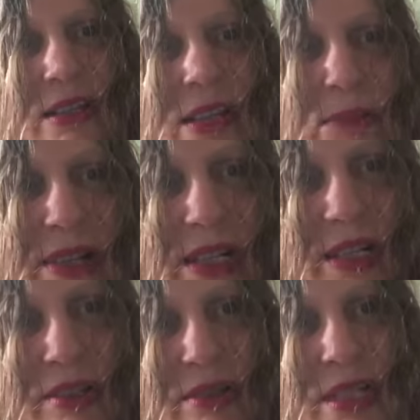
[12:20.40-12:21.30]
pleaded
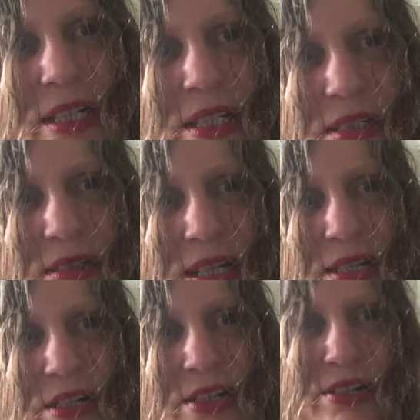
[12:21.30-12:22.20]
guilty and had
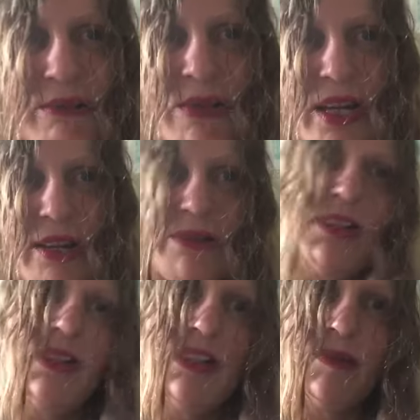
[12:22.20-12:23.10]
to do some jail
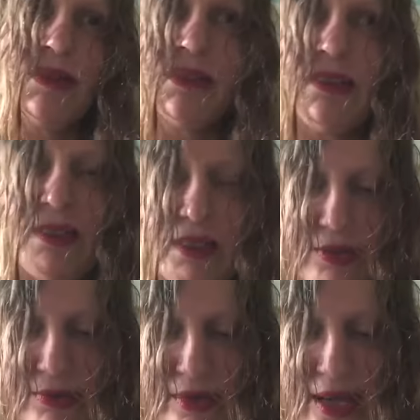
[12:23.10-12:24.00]
time and
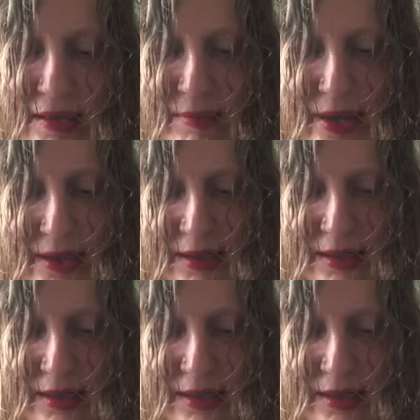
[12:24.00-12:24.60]
all that, but